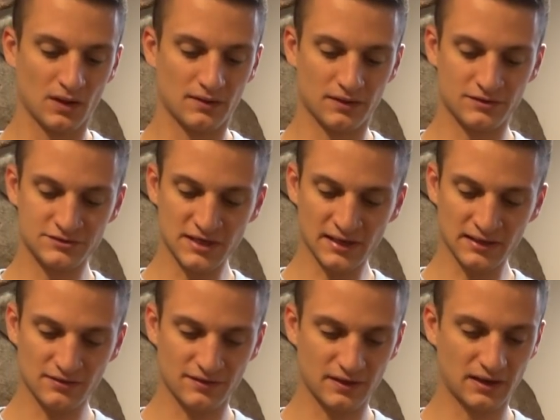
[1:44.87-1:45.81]
The
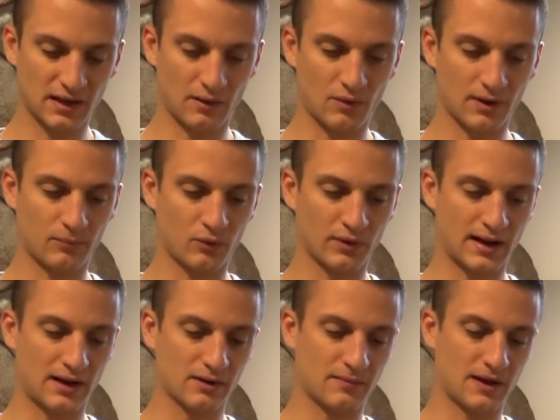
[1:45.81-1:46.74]
second thing I want to point
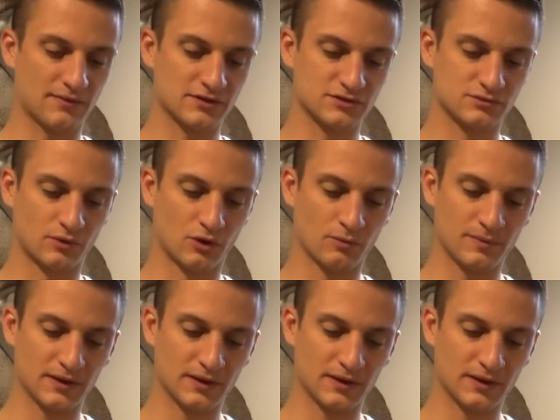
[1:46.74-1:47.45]
out about this rope,